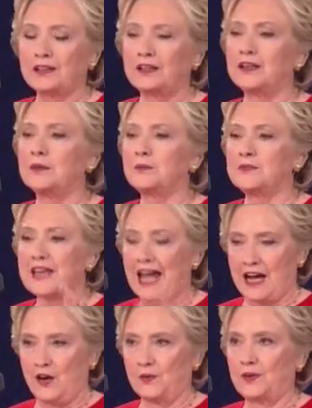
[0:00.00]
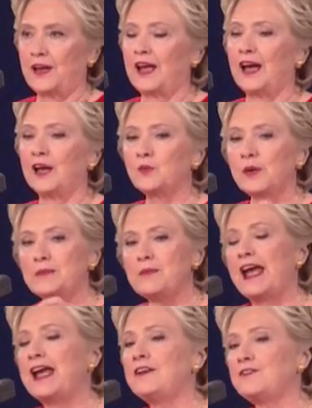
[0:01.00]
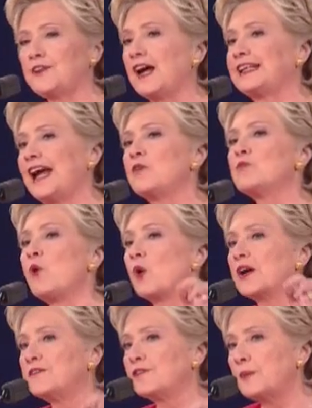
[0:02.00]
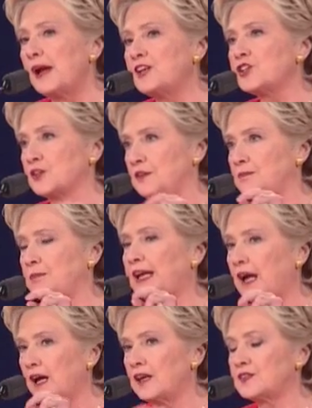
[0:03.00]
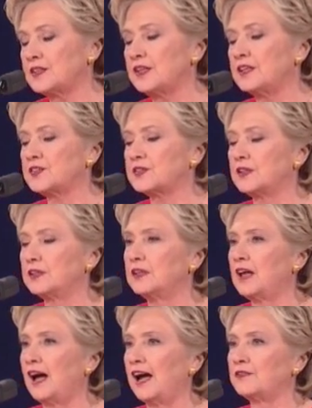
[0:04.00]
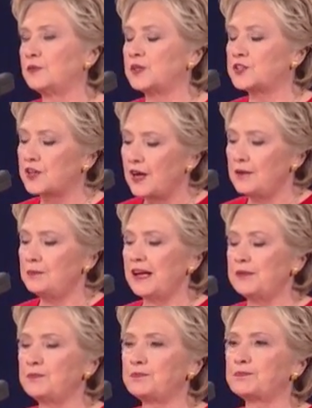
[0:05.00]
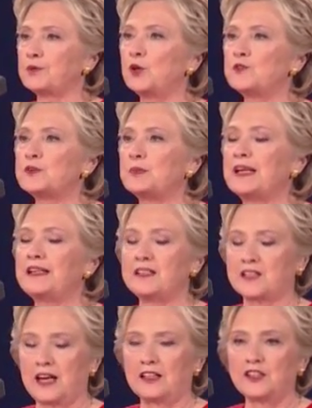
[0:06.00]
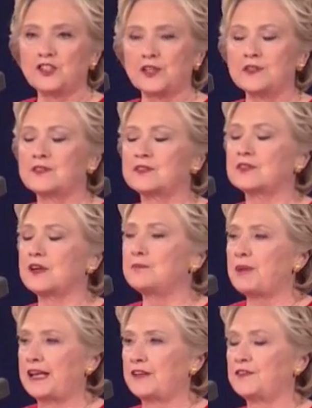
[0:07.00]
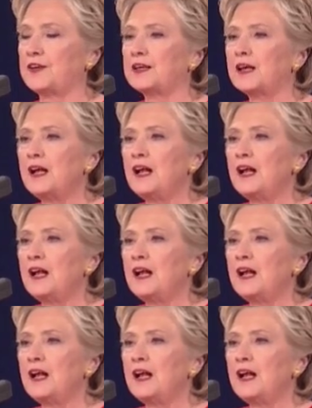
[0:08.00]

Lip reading: him down. And we may find out more information because he is still alive, which may prove to be an intelligence benefit.